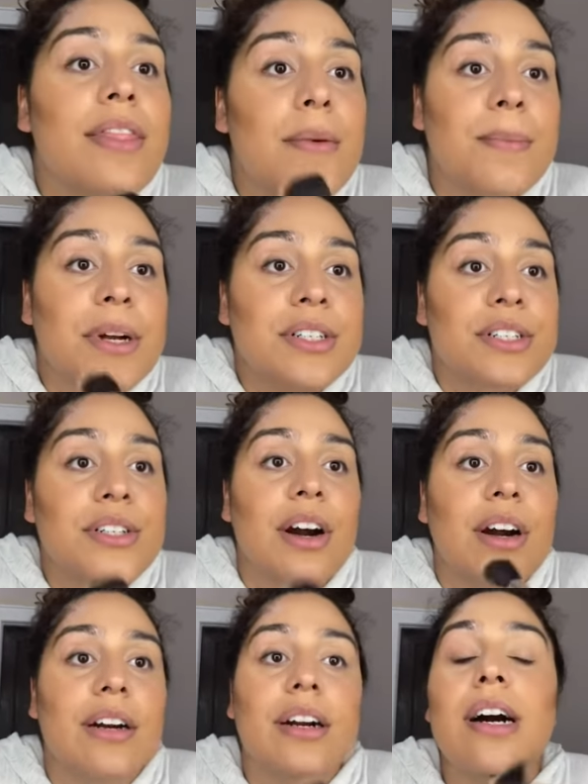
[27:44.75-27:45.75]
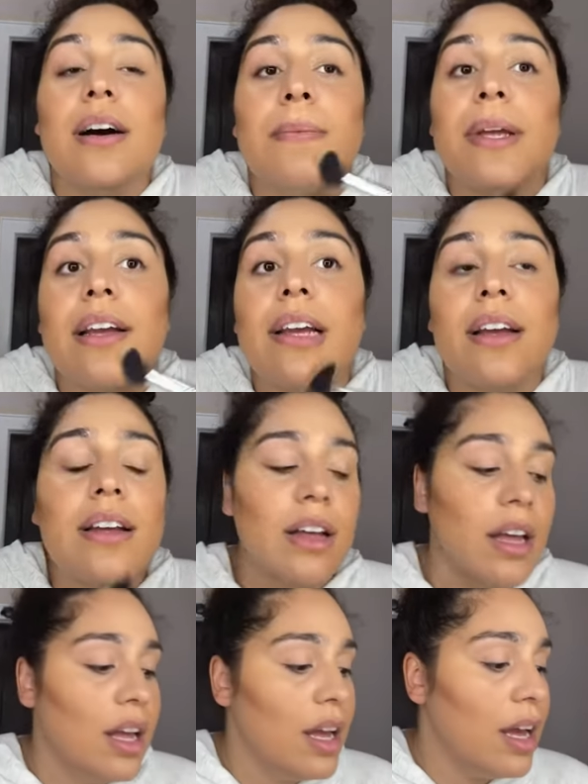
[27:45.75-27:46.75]
the brushes are coming.
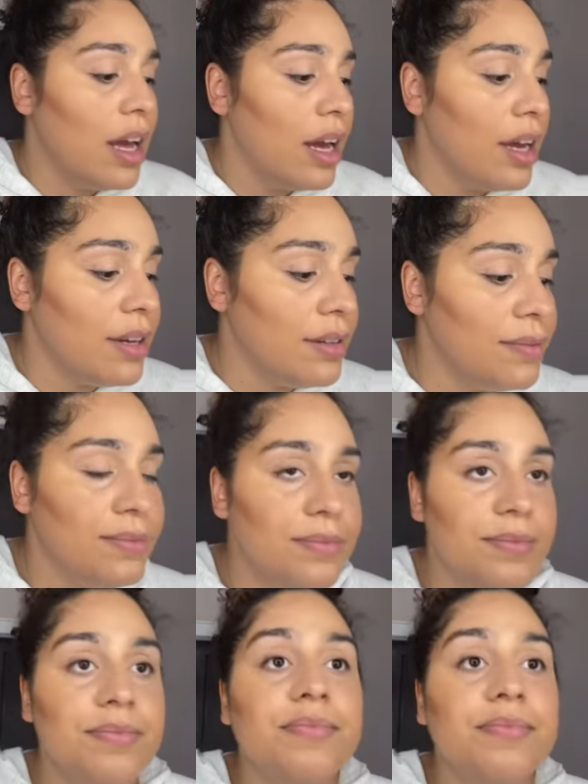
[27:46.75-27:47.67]
Um,